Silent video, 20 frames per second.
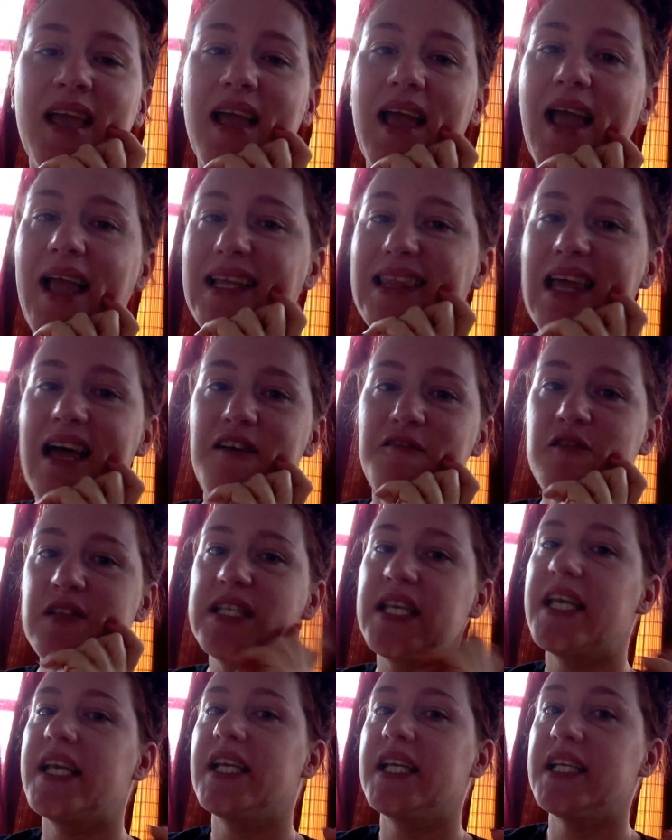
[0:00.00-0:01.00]
Hey loves,
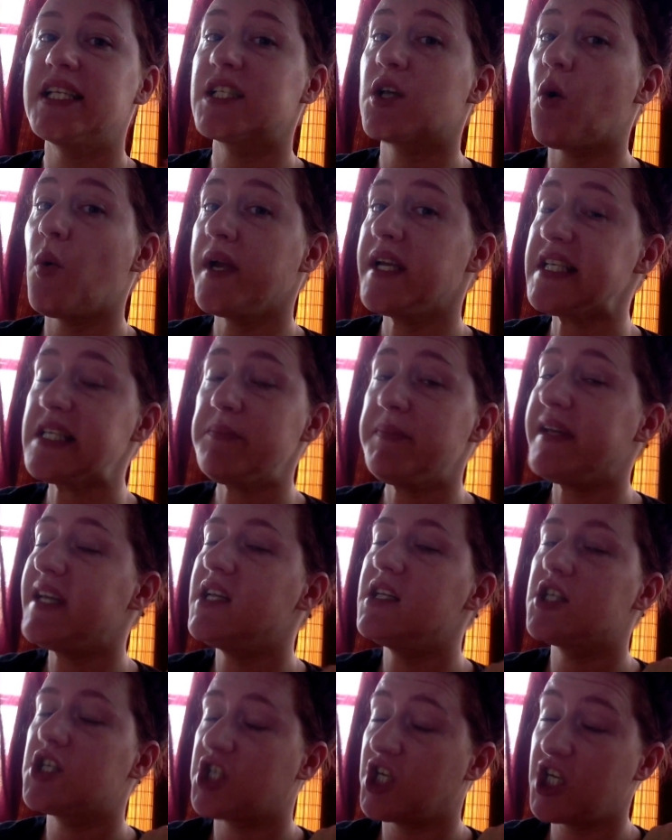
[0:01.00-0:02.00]
it is going to be
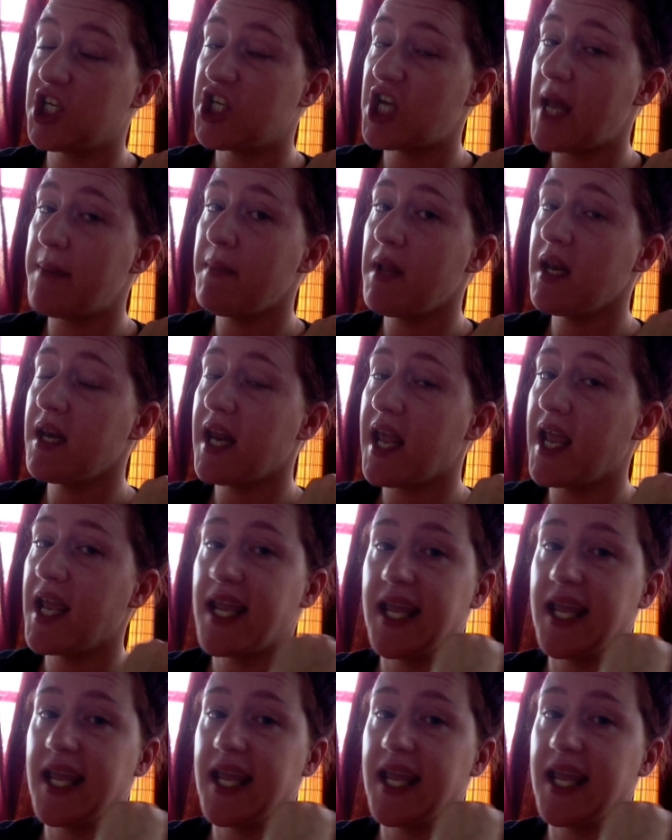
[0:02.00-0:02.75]
Chit Chat Monday.